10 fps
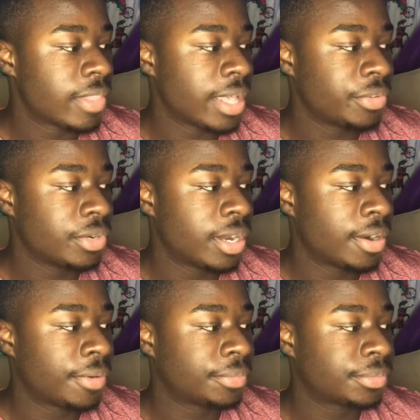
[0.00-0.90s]
And you
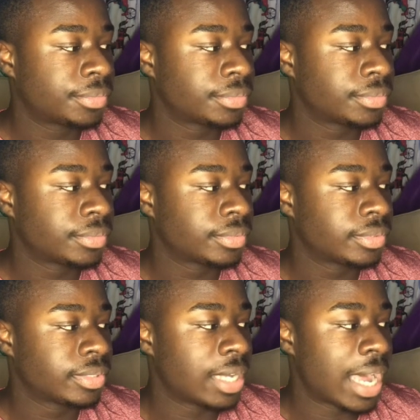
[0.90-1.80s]
know,
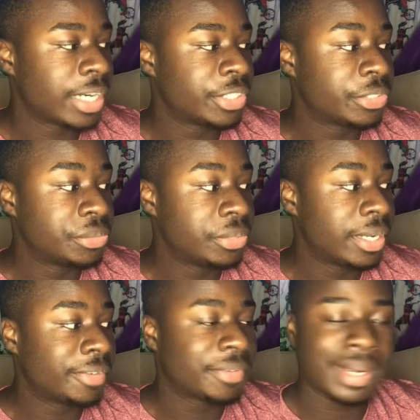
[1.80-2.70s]
I do
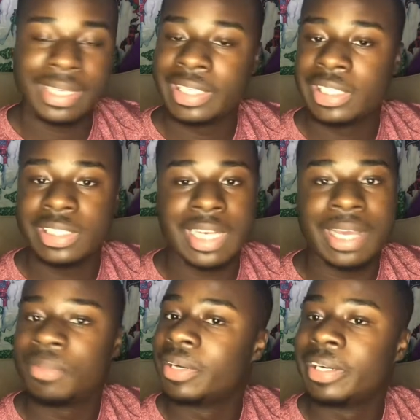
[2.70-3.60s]
love him. Like, he is
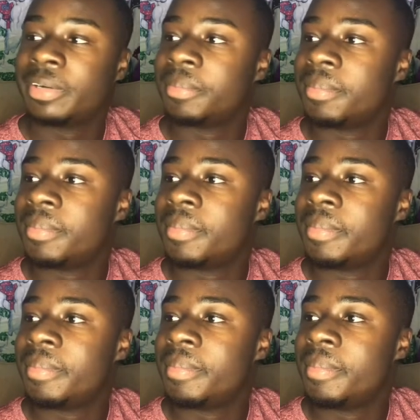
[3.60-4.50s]
like one of the
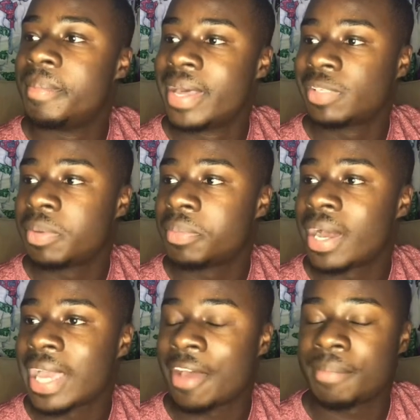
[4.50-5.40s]
best
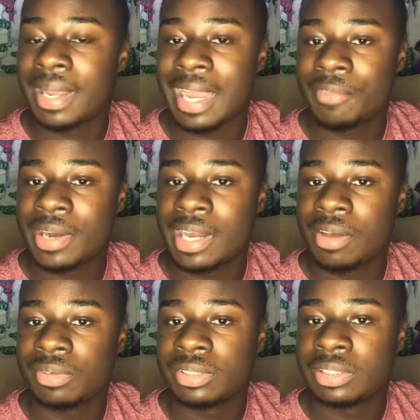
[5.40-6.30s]
people I have in my life right
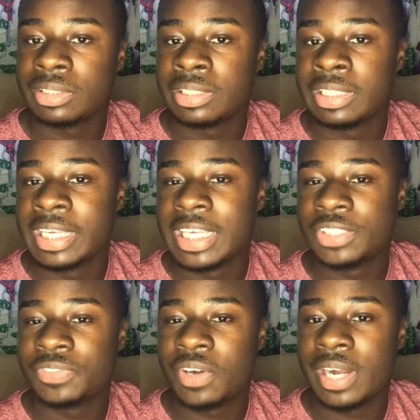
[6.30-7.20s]
now,
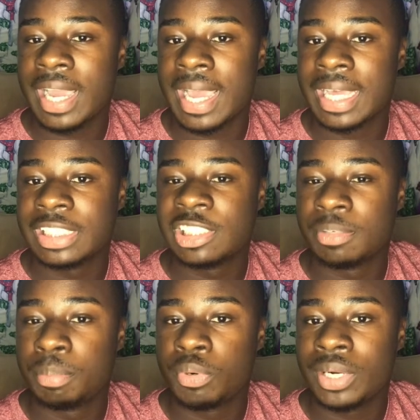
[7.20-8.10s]
as far as
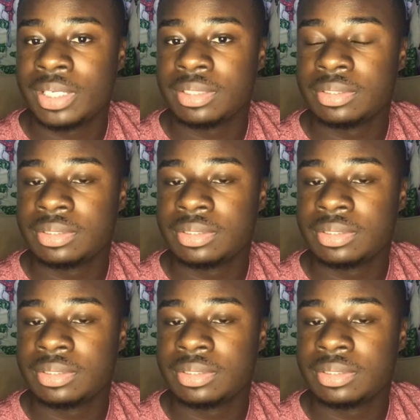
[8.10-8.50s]
support